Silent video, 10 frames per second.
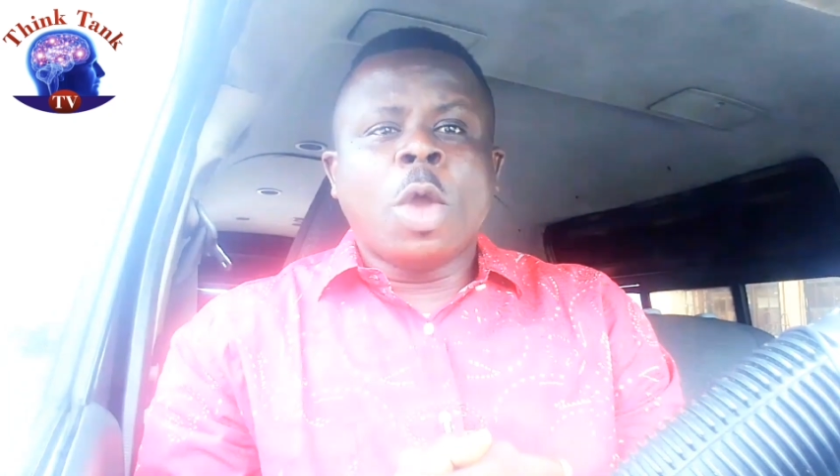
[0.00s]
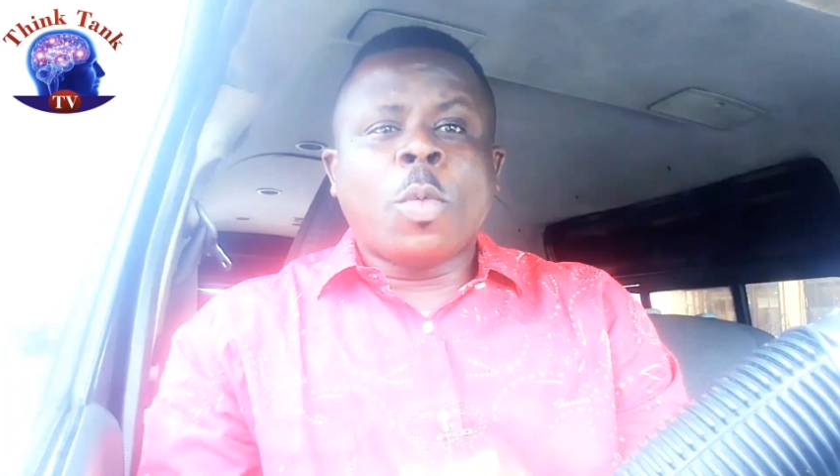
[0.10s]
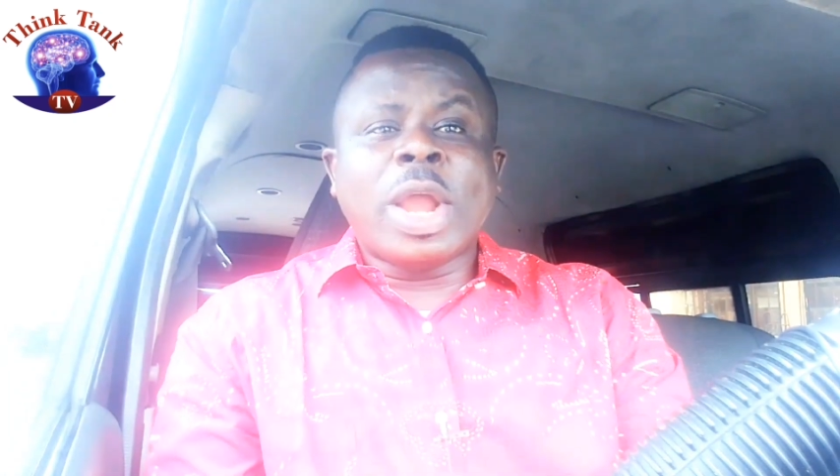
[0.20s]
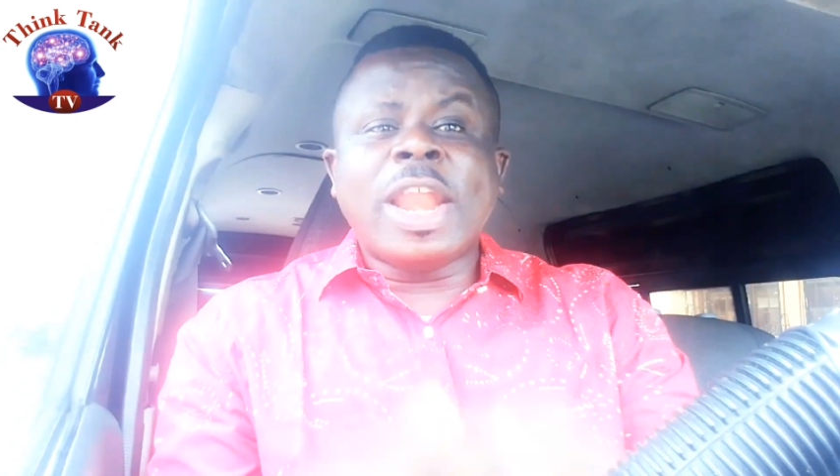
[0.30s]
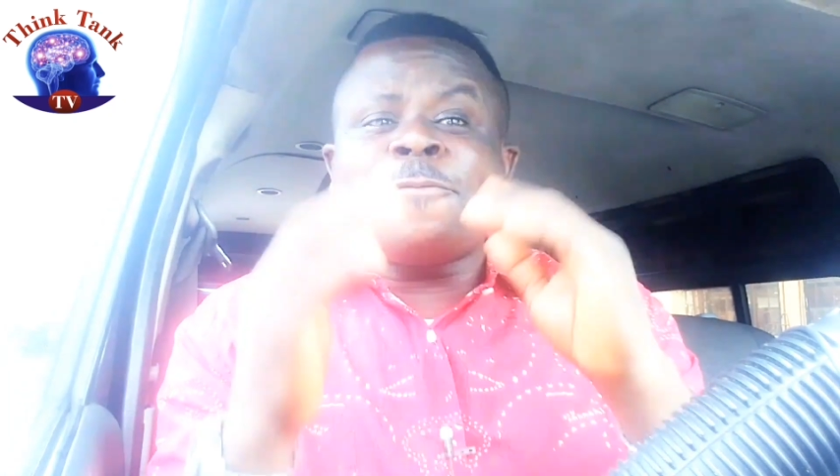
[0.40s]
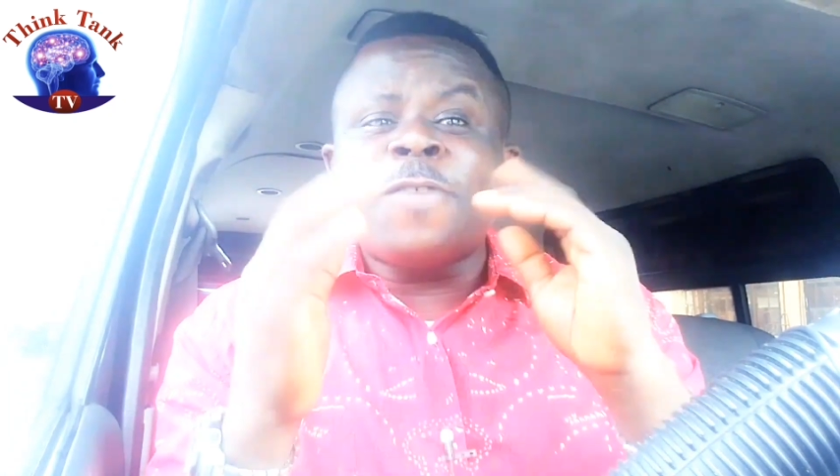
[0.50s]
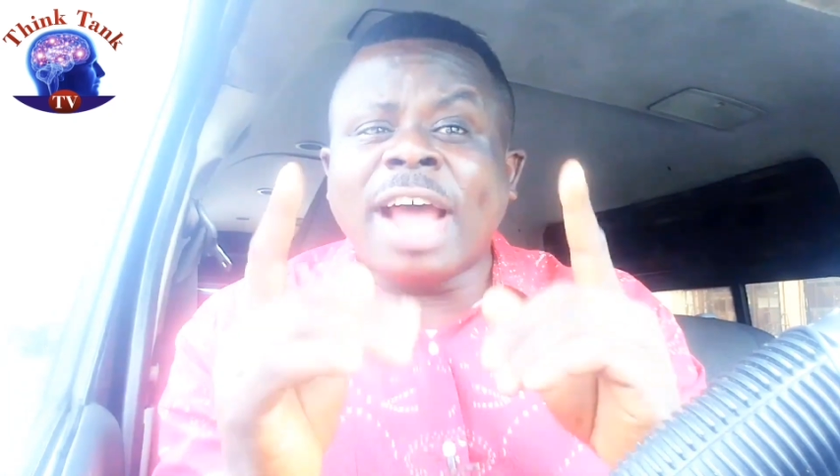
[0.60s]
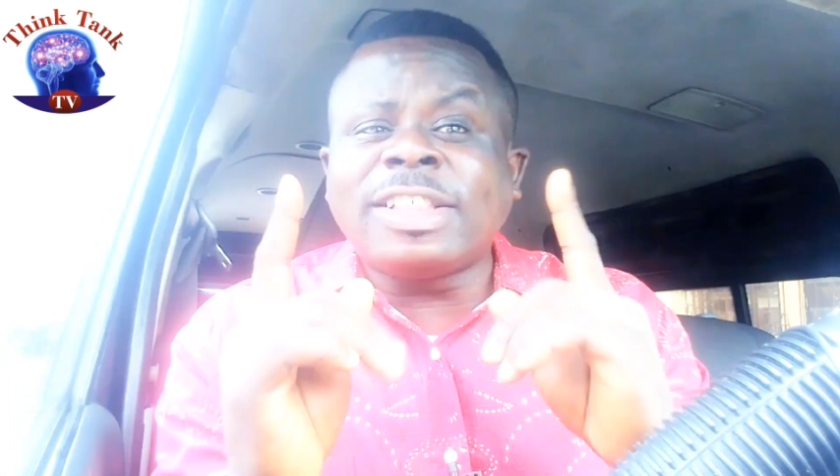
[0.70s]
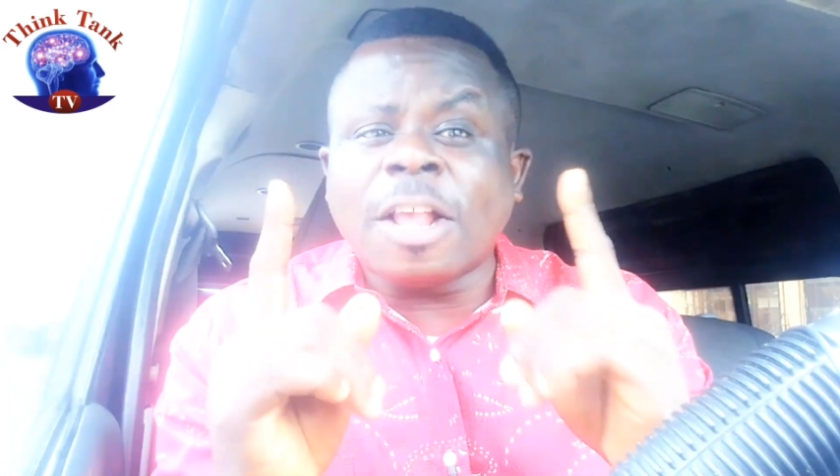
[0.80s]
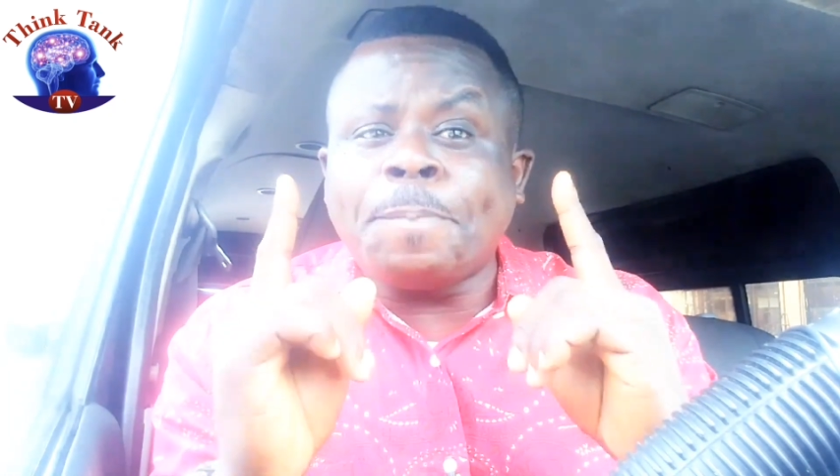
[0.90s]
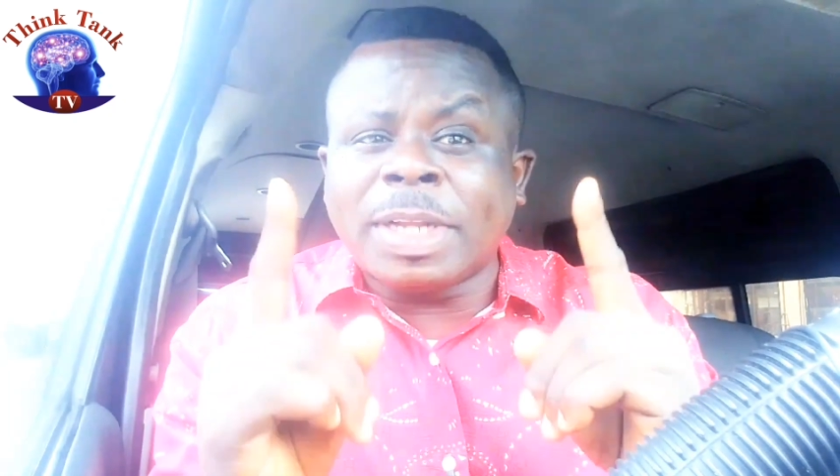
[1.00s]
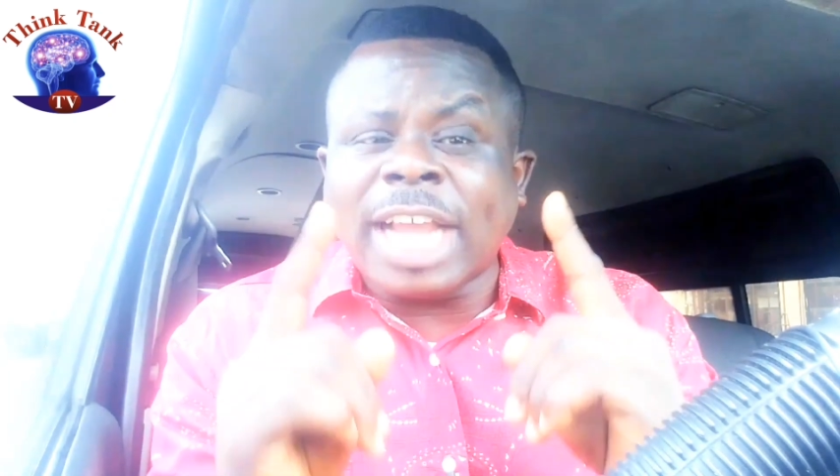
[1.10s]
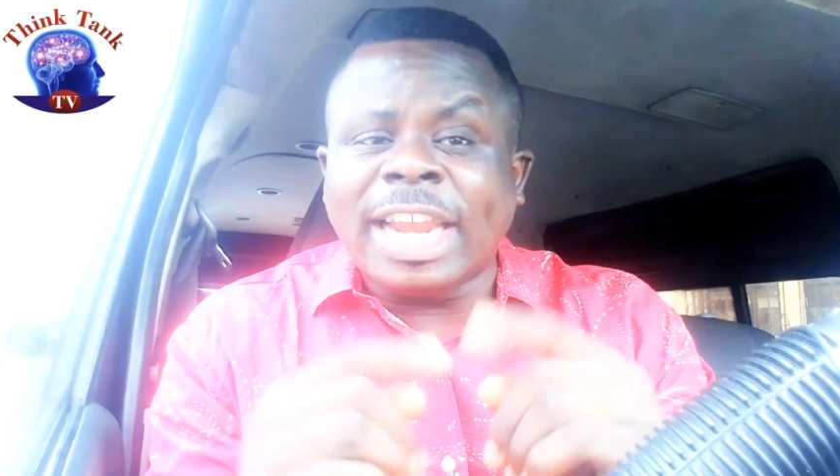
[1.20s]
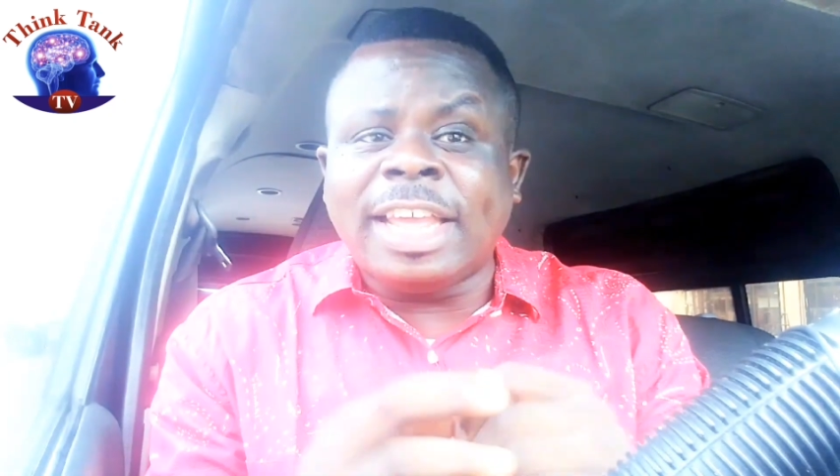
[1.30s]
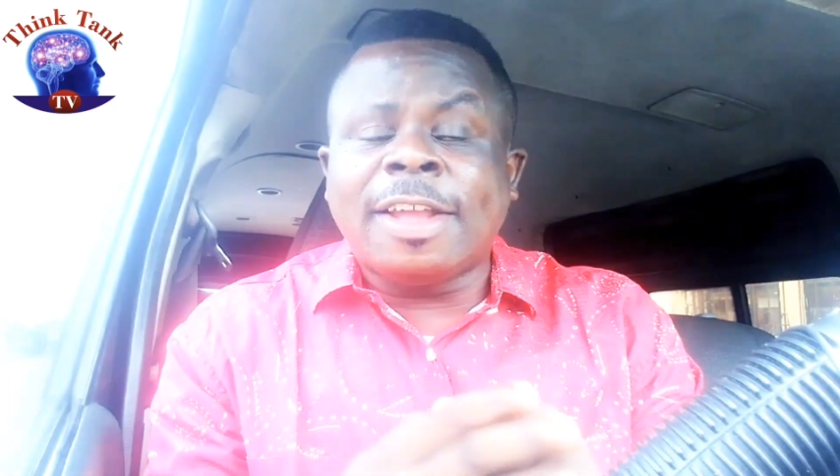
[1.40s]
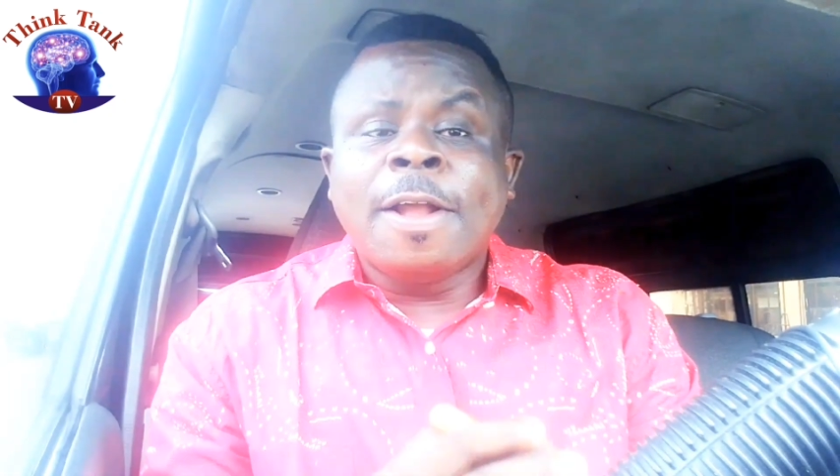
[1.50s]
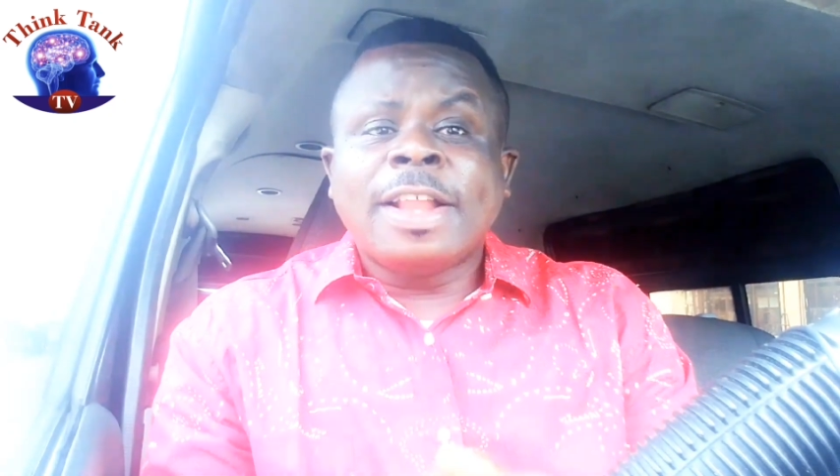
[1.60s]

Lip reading: When they find out especially